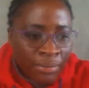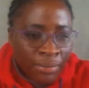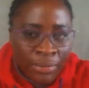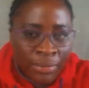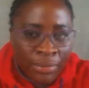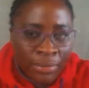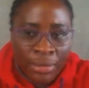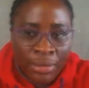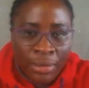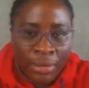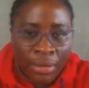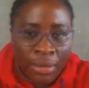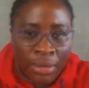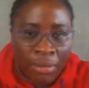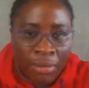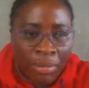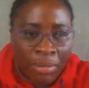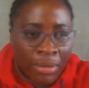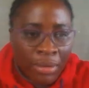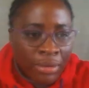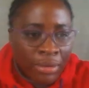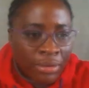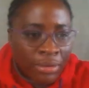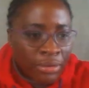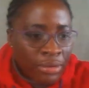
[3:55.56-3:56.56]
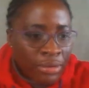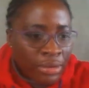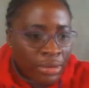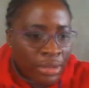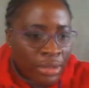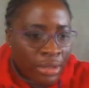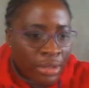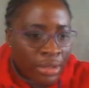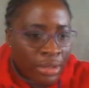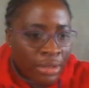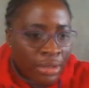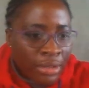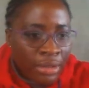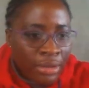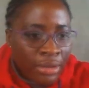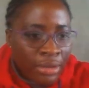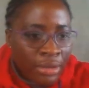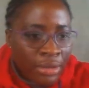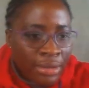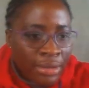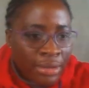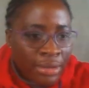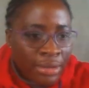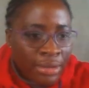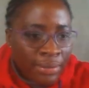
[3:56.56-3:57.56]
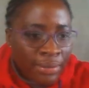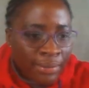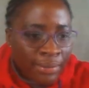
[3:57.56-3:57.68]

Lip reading: let's go back to settings.